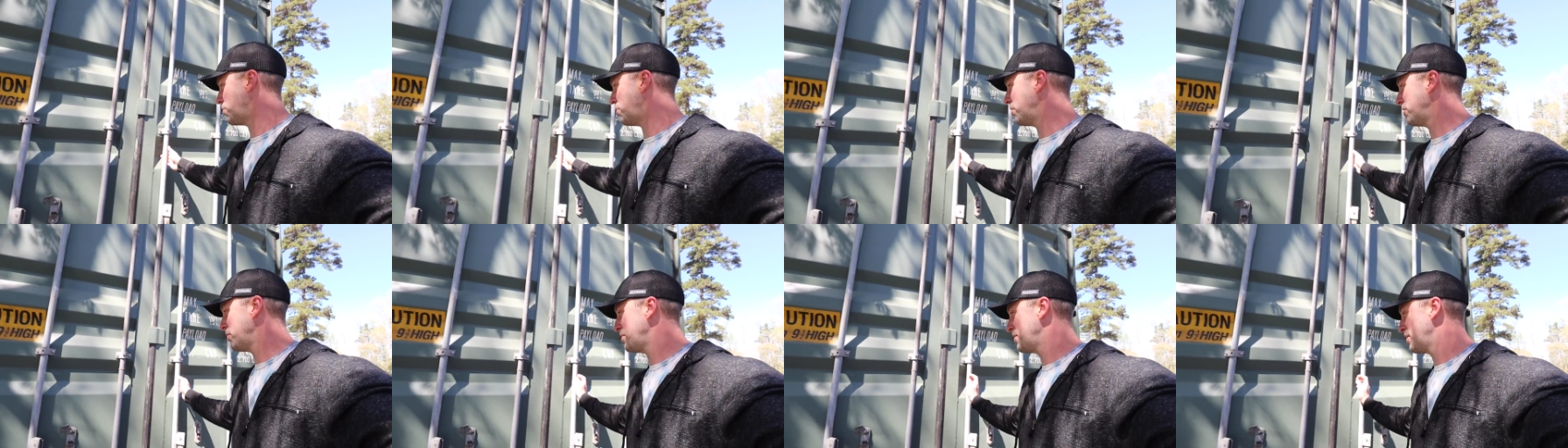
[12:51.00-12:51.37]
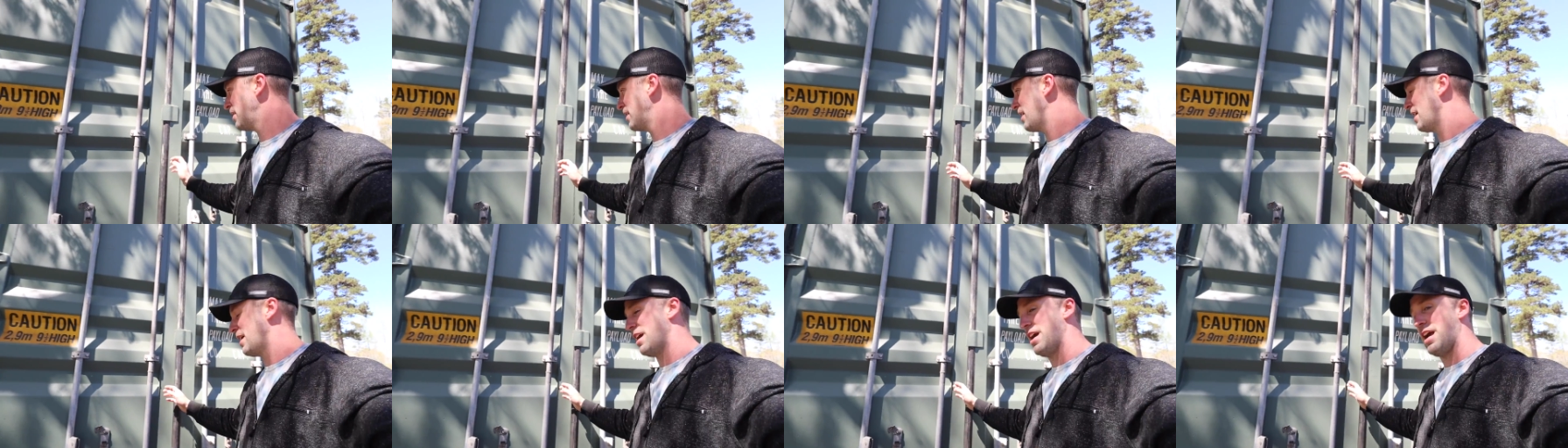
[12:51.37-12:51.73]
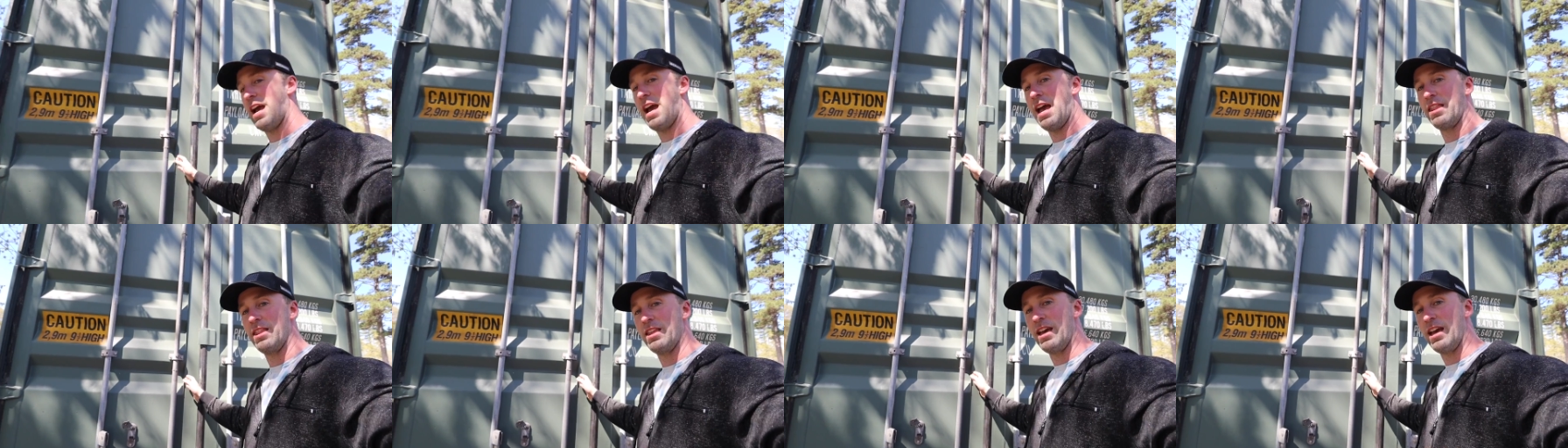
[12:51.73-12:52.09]
one.
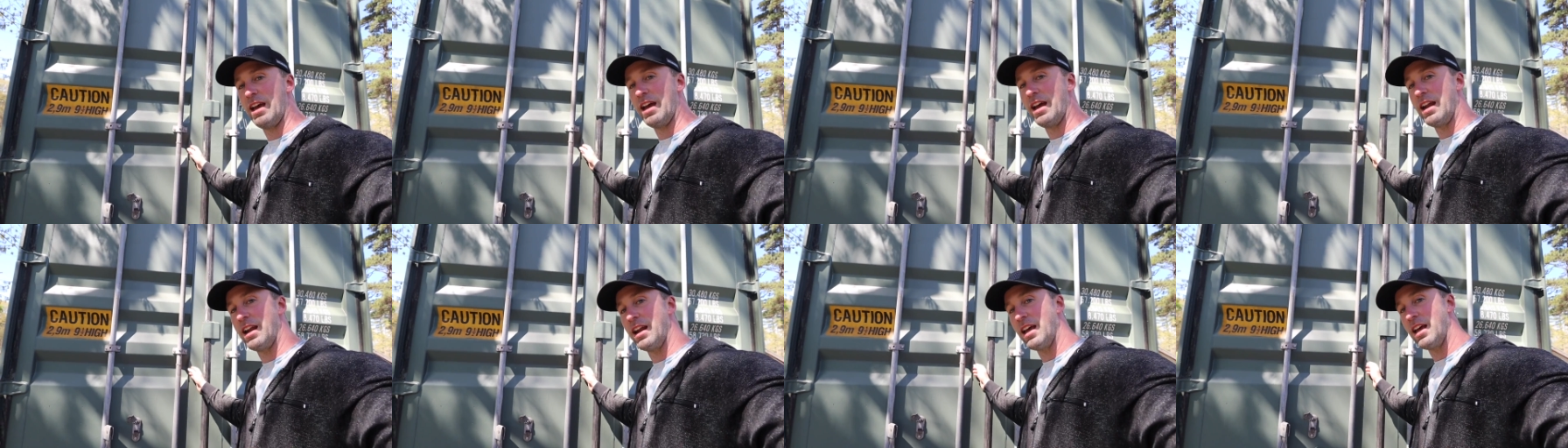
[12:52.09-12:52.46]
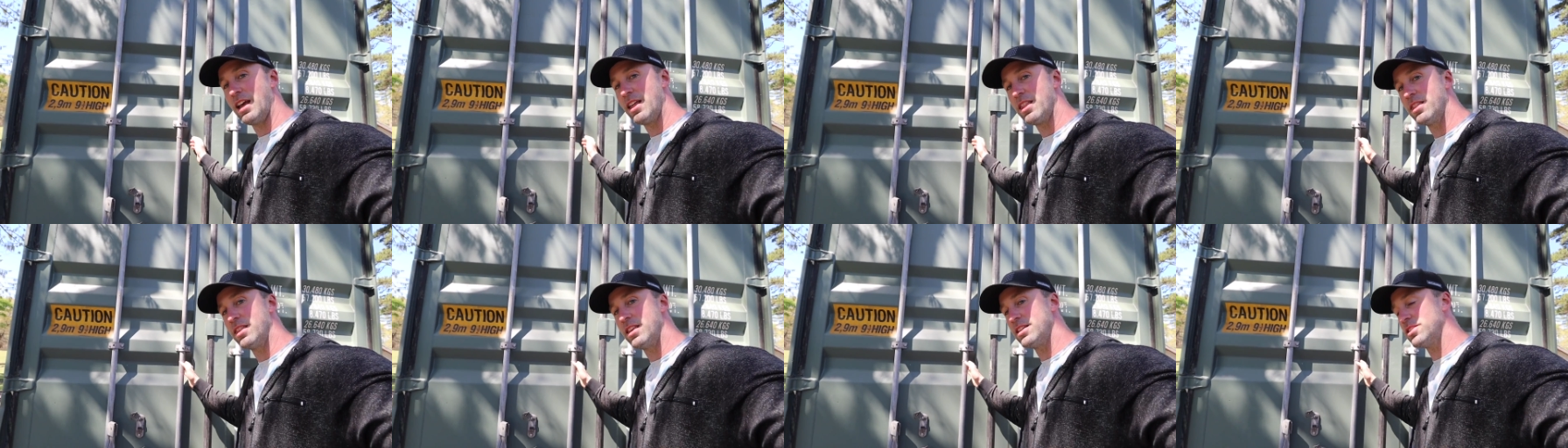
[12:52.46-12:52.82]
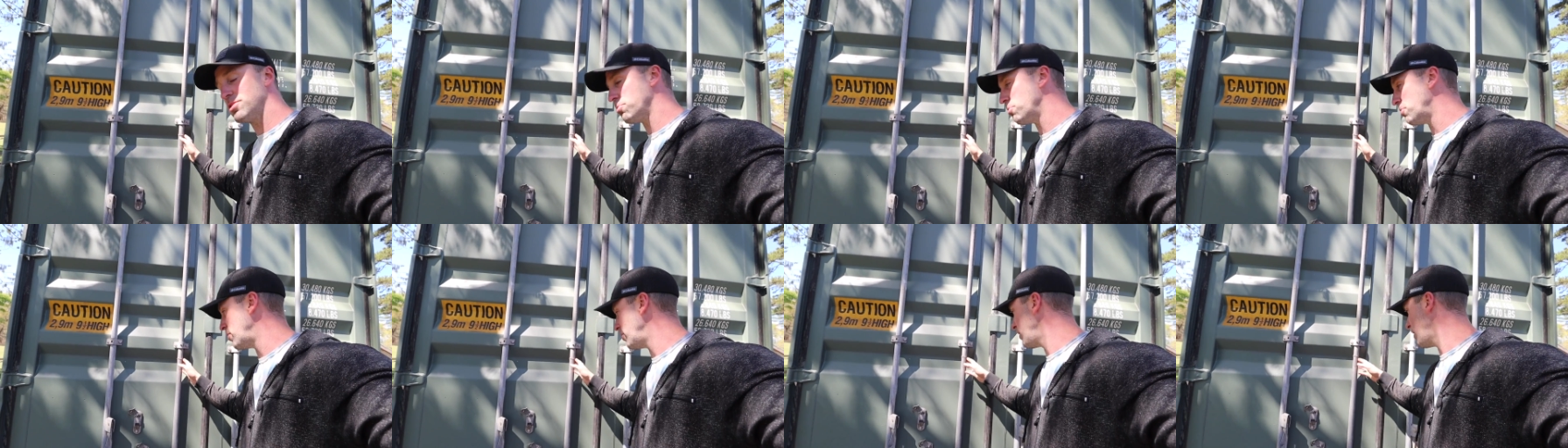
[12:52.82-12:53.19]
And then
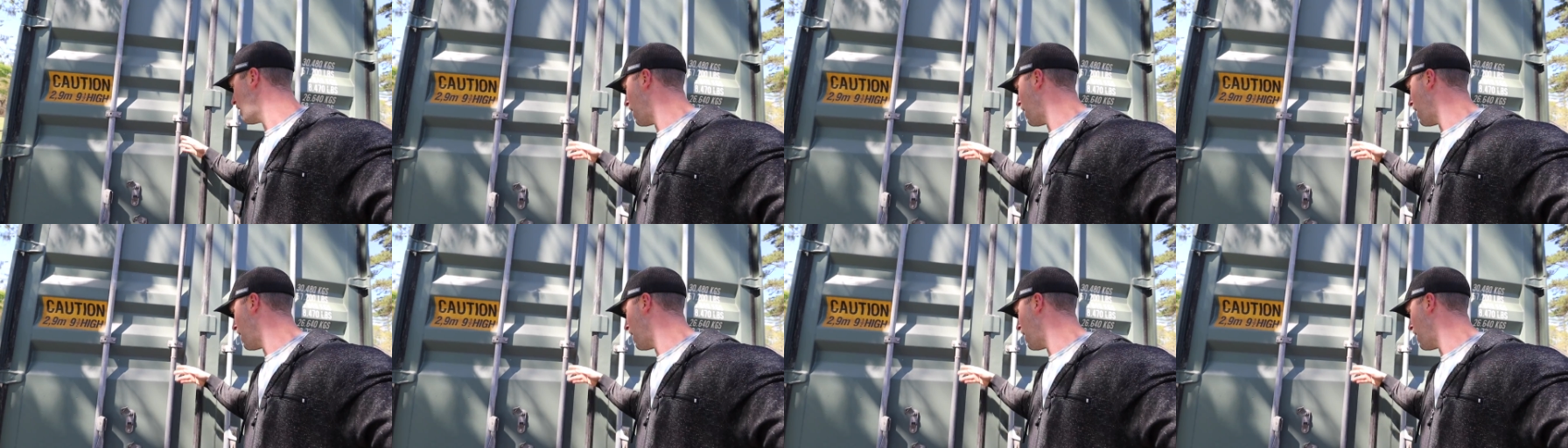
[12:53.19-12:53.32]
this one